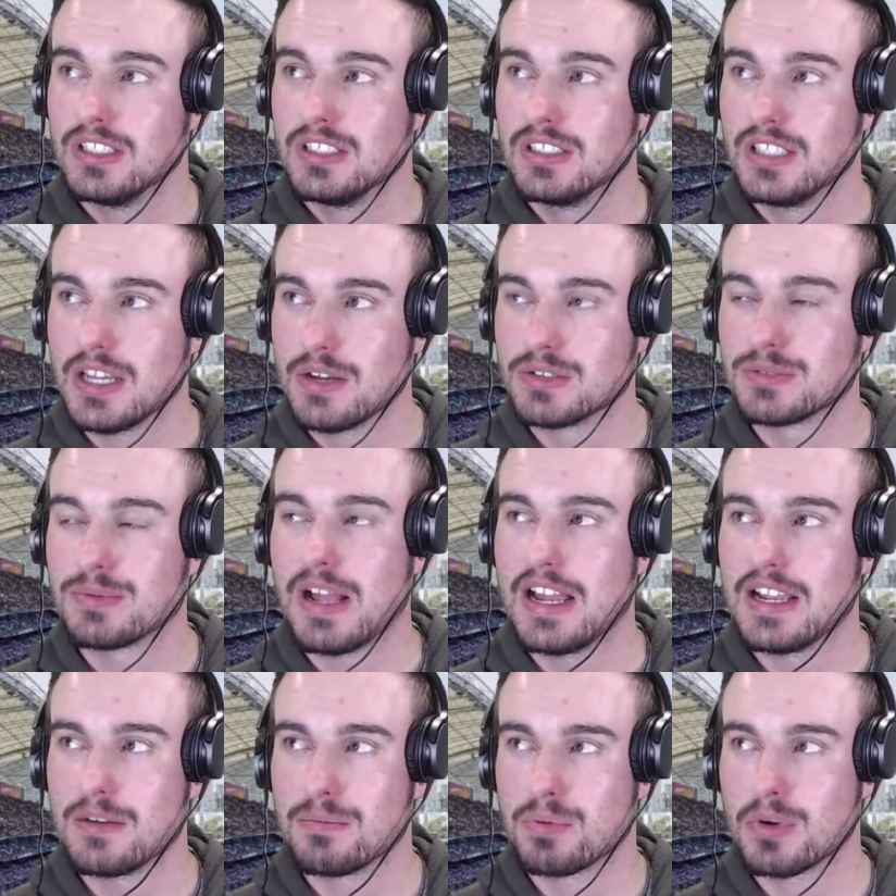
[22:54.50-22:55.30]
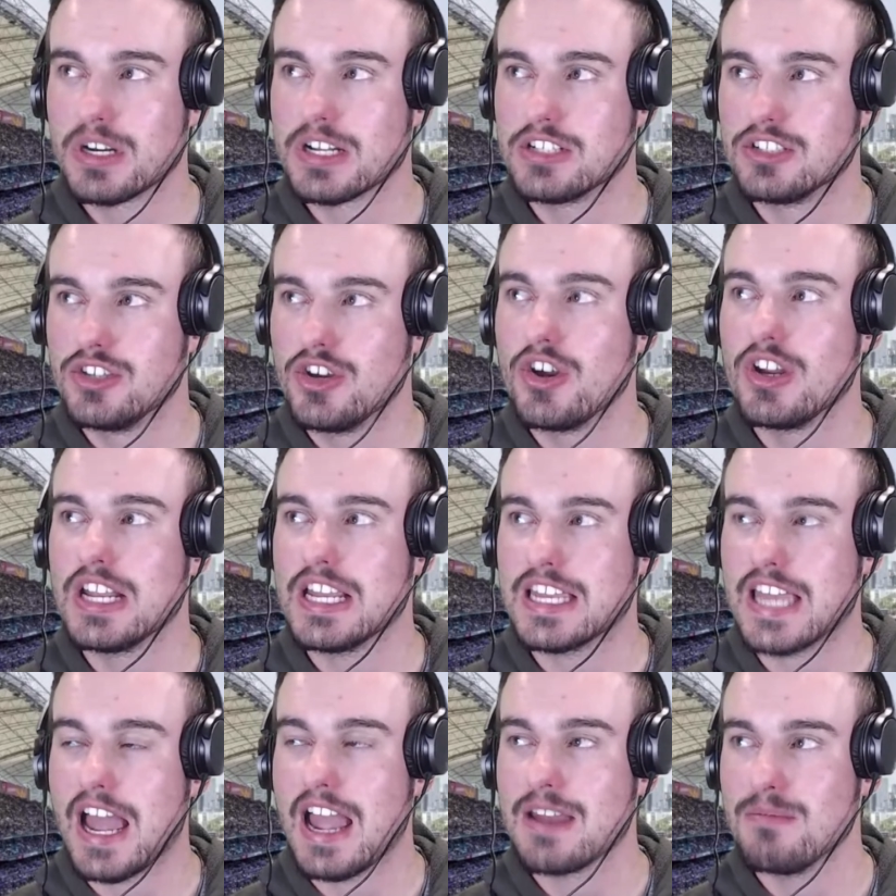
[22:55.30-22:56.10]
He was playing a pretty dirty
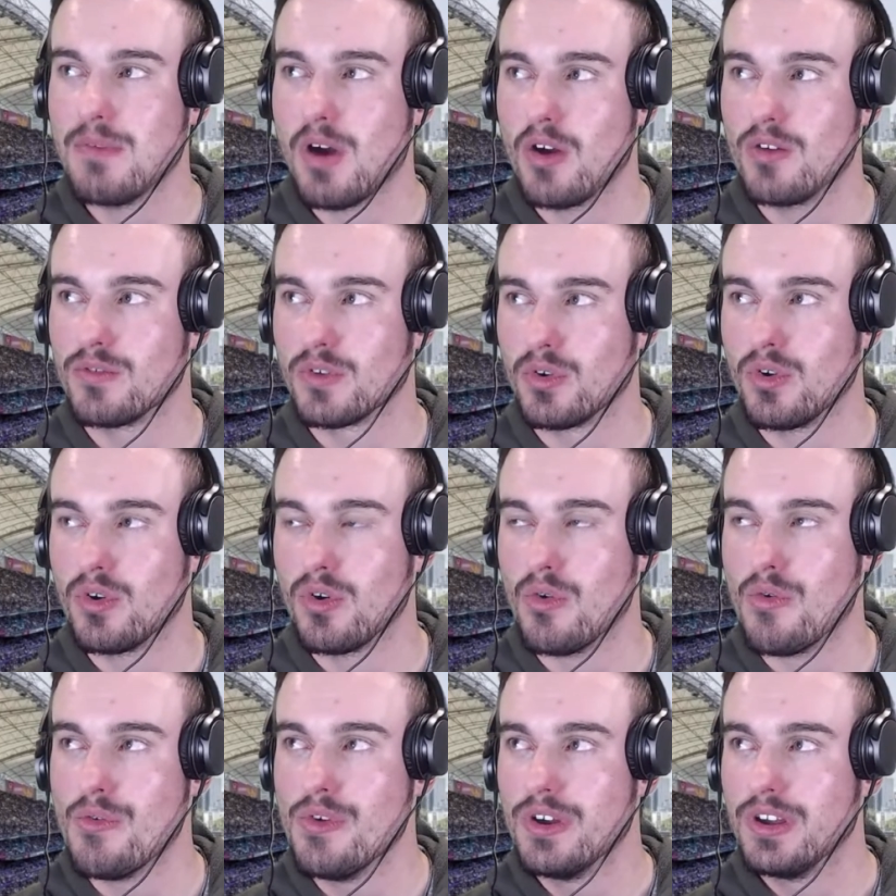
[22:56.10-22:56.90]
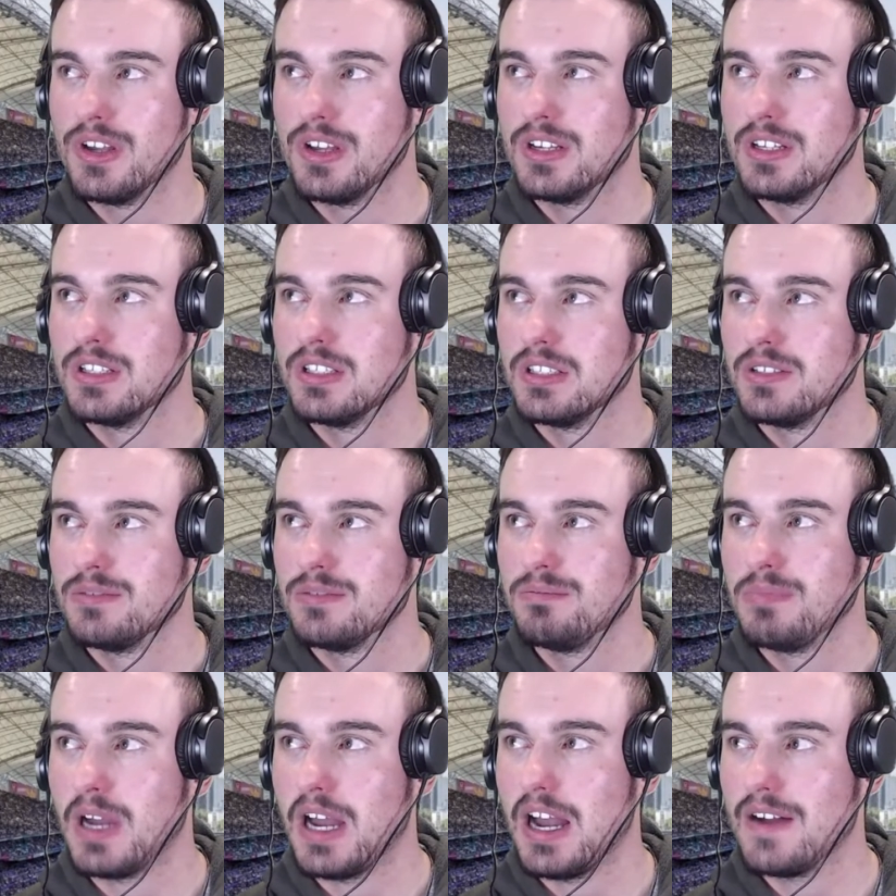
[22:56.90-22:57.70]
game overall,
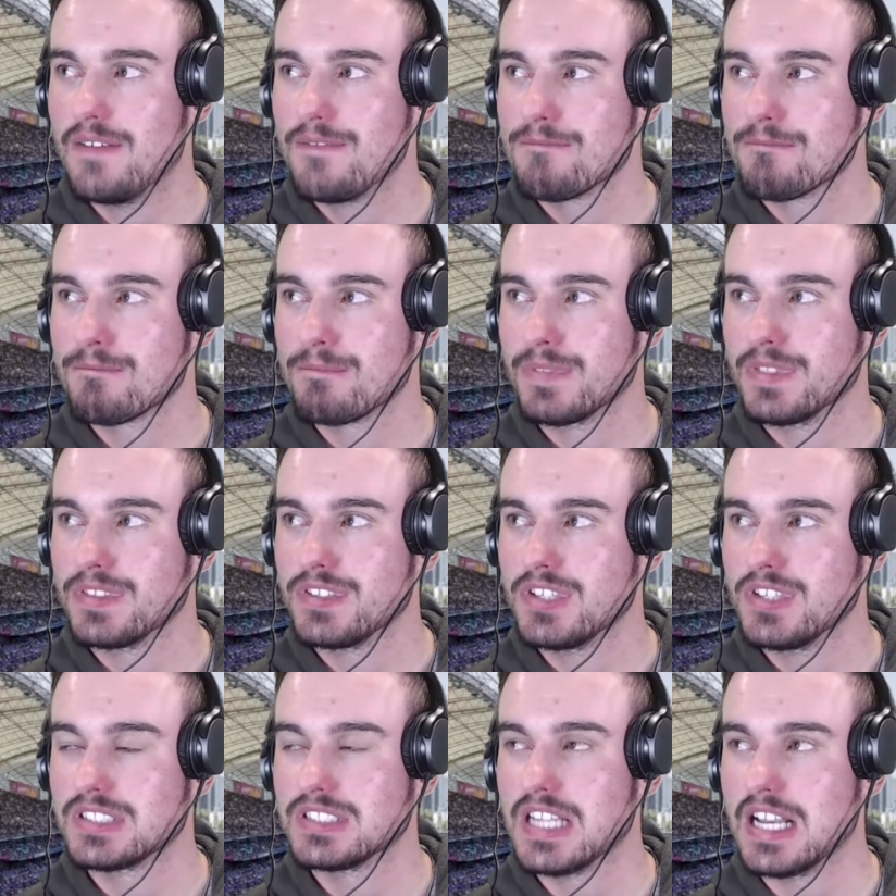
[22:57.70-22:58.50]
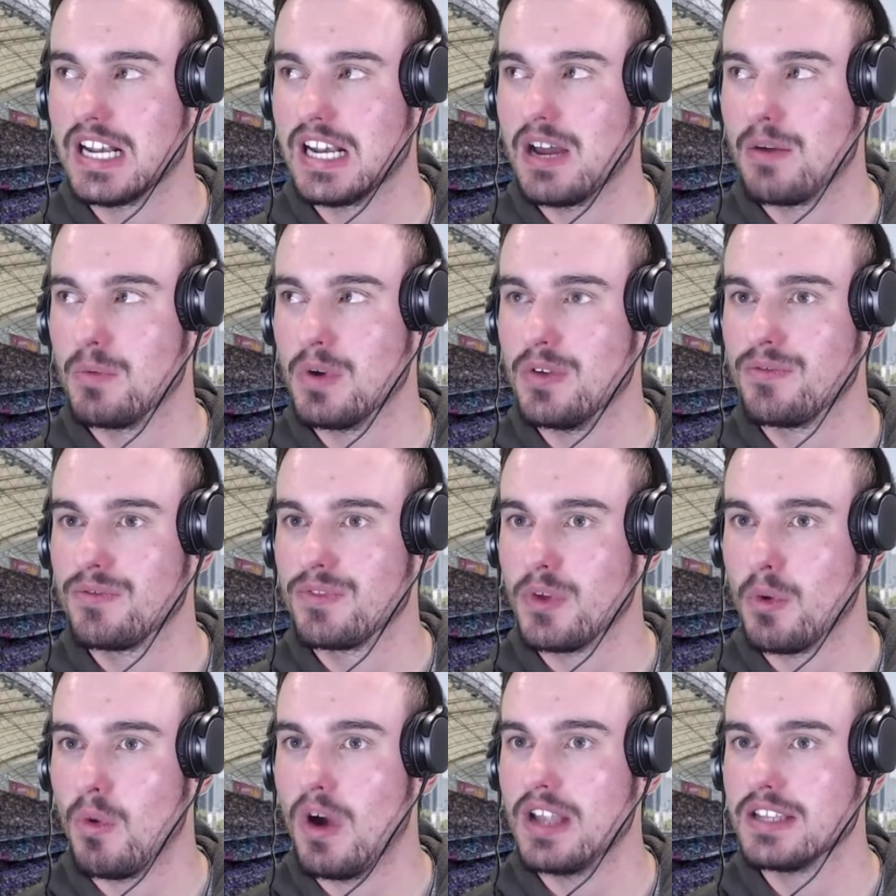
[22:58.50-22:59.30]
but just ended up with
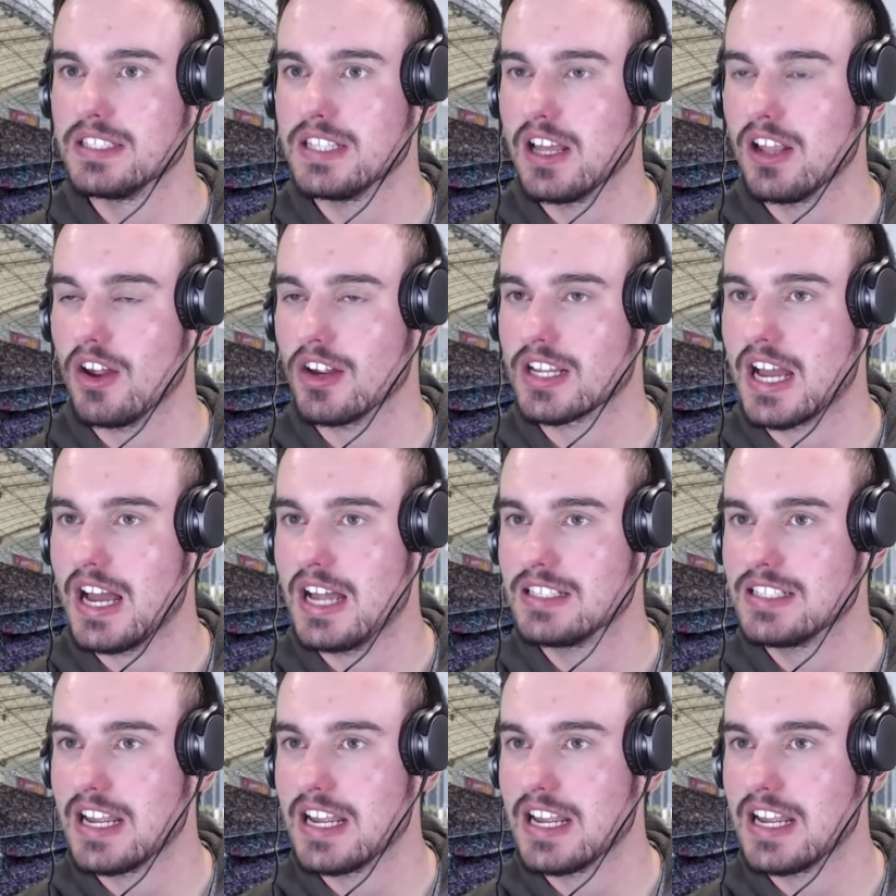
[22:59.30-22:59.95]
the 1 yellow card.